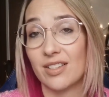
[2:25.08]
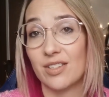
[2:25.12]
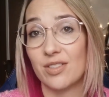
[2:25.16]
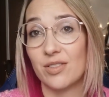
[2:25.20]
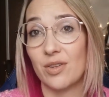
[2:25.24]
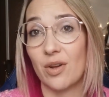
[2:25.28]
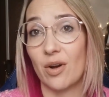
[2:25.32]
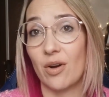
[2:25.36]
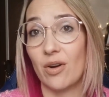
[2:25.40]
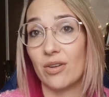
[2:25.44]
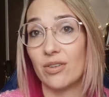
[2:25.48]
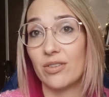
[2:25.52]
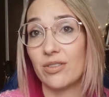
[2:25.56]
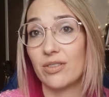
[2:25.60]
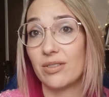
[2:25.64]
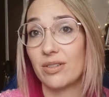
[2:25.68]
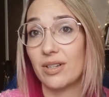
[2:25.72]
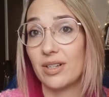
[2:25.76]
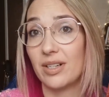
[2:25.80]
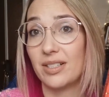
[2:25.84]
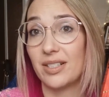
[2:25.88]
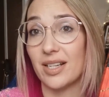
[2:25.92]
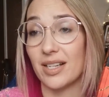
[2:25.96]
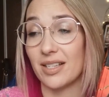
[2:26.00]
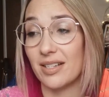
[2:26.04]

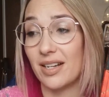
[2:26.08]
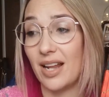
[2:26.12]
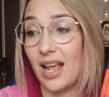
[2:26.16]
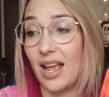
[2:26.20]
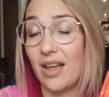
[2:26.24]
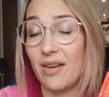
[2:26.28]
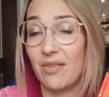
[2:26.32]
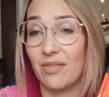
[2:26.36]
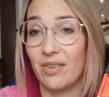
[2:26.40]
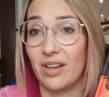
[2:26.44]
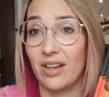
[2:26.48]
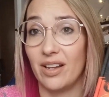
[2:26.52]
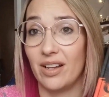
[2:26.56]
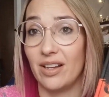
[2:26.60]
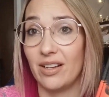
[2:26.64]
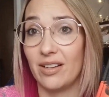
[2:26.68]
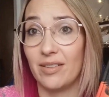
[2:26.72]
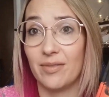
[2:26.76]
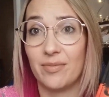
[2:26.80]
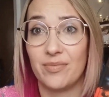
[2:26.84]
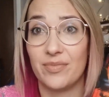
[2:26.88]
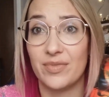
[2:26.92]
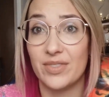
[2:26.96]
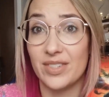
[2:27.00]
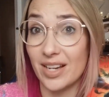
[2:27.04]
it doesn't have a
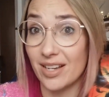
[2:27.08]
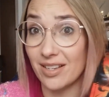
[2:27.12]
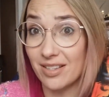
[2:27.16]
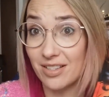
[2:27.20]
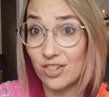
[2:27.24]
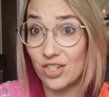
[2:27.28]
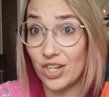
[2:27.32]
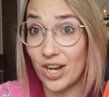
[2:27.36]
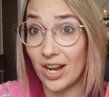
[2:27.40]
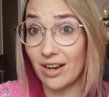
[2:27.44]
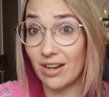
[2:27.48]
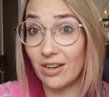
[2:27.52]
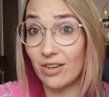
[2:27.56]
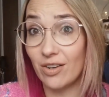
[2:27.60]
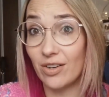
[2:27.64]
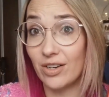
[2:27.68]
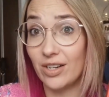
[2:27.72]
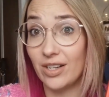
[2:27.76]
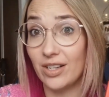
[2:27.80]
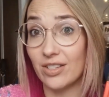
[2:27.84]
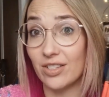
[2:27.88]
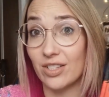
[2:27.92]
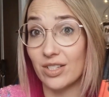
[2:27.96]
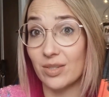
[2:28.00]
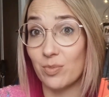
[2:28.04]
dust jacket on
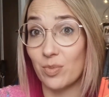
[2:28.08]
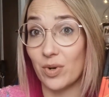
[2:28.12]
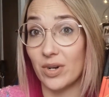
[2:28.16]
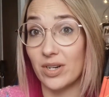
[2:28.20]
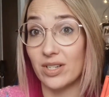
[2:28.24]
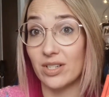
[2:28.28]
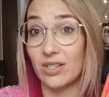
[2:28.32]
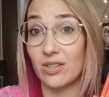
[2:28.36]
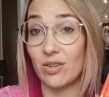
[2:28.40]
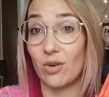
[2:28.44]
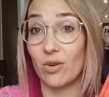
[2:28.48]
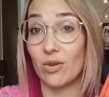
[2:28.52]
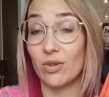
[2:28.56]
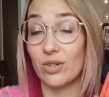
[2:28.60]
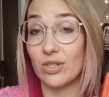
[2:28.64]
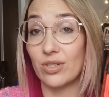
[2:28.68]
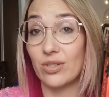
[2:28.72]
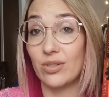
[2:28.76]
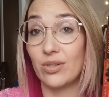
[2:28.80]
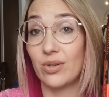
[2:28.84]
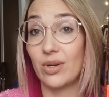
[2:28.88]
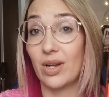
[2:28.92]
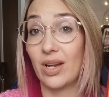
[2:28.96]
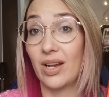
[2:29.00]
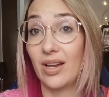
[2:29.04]
it, it's just printed
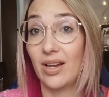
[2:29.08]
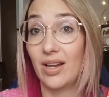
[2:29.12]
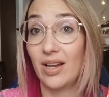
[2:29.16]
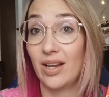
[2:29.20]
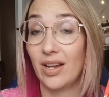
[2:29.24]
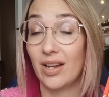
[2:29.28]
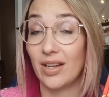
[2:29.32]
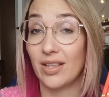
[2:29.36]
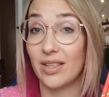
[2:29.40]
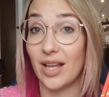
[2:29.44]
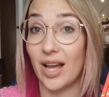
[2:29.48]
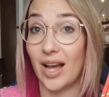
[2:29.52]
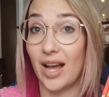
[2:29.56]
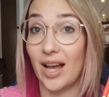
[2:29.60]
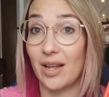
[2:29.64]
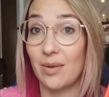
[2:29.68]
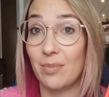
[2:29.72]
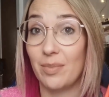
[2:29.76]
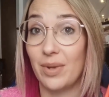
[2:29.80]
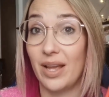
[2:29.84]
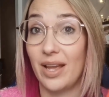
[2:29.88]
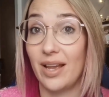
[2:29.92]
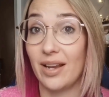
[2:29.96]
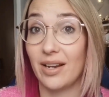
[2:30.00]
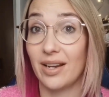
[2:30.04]
onto the
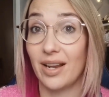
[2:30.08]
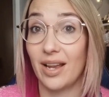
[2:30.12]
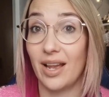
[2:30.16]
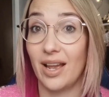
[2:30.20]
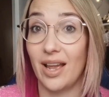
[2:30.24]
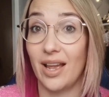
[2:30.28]
hardback,